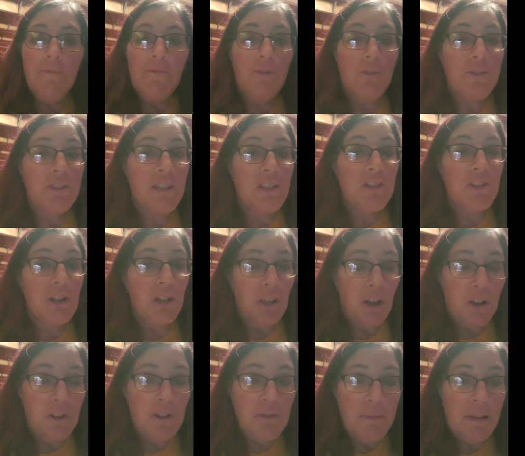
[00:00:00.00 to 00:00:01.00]
For such a
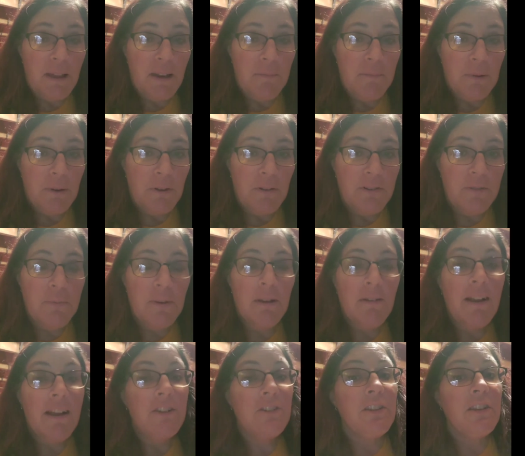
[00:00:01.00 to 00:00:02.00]
large amount of birds, we
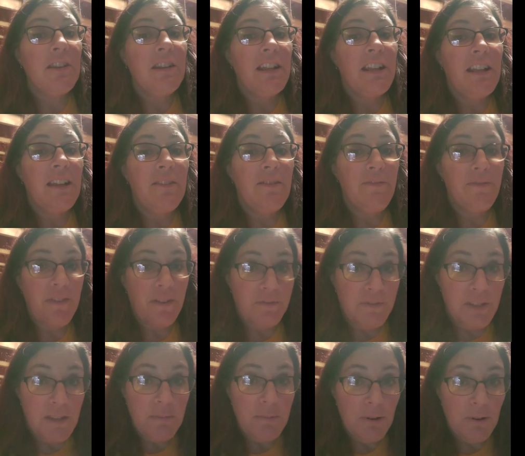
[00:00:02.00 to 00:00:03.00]
are actually going to get
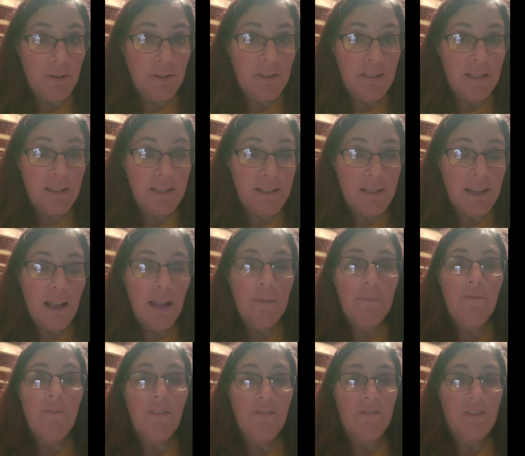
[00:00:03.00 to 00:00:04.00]
50 birds this
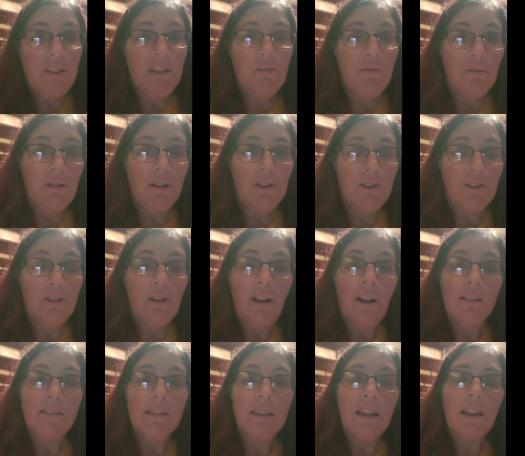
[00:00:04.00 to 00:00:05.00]
time, 50 Cornish
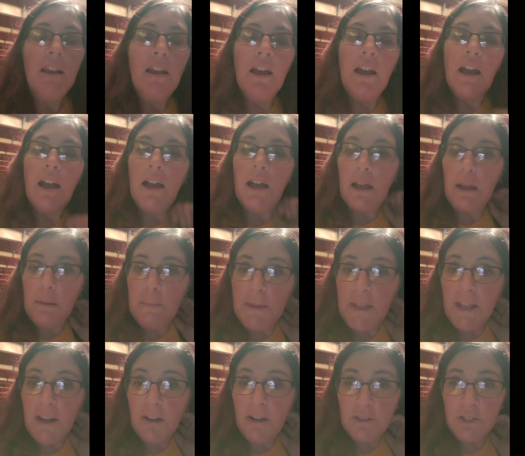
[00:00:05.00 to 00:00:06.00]
cross.
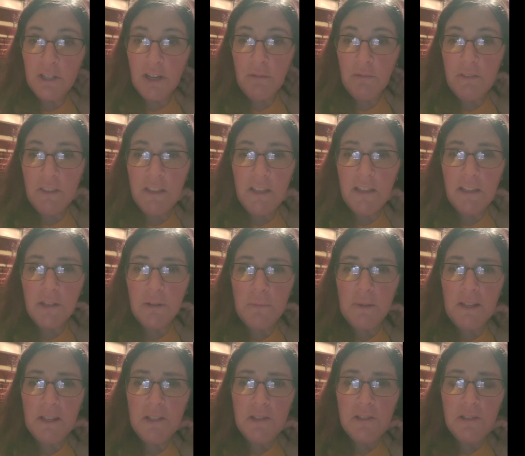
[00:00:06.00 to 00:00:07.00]
And I'll share with you a little
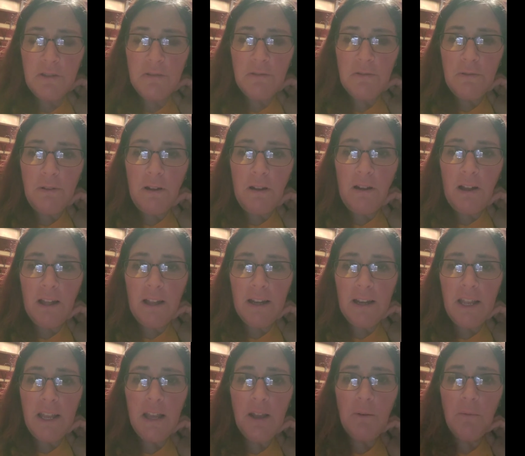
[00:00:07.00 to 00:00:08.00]
bit too
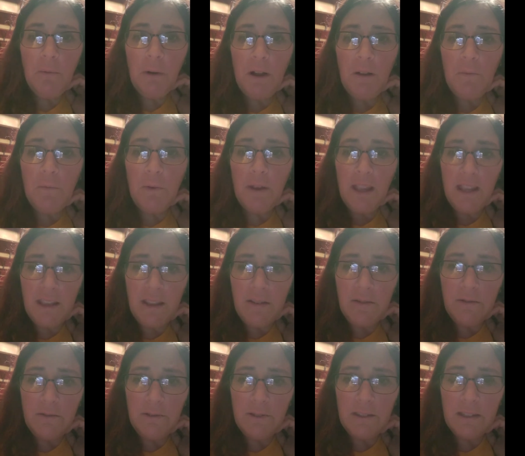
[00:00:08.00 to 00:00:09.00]
on what we
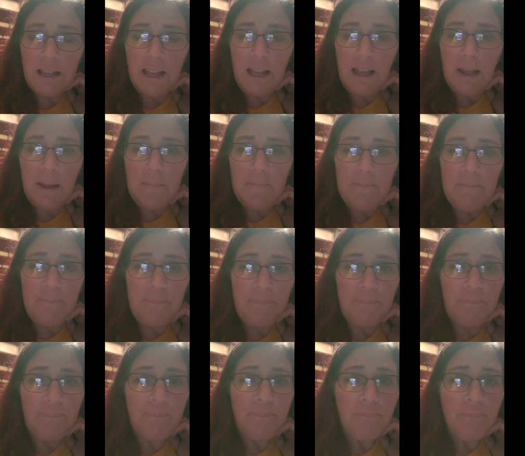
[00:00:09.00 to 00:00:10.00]
use
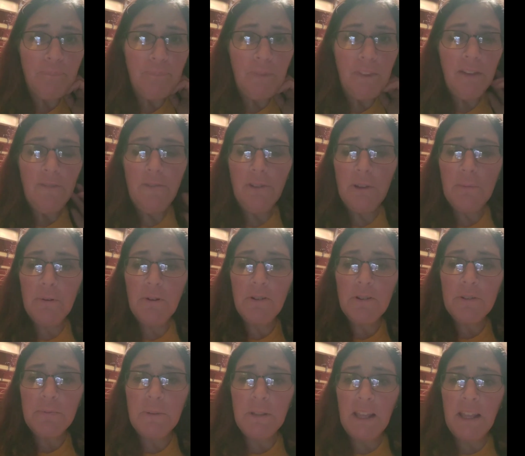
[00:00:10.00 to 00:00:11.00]
for the
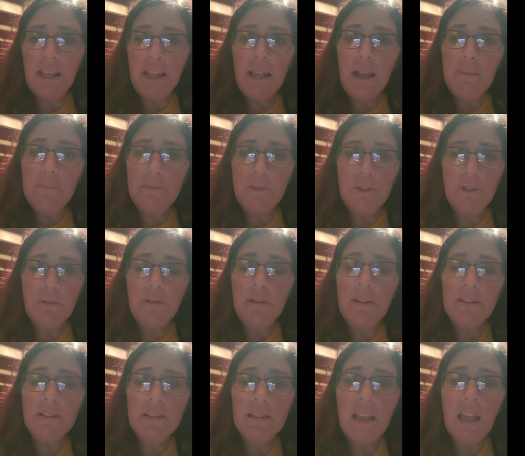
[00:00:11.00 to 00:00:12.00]
birds when they come to
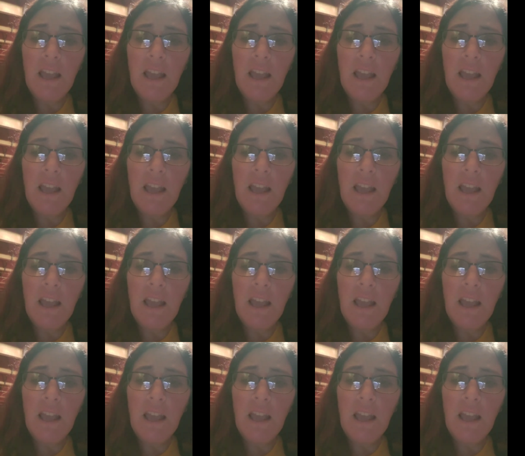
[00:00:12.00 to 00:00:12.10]
us.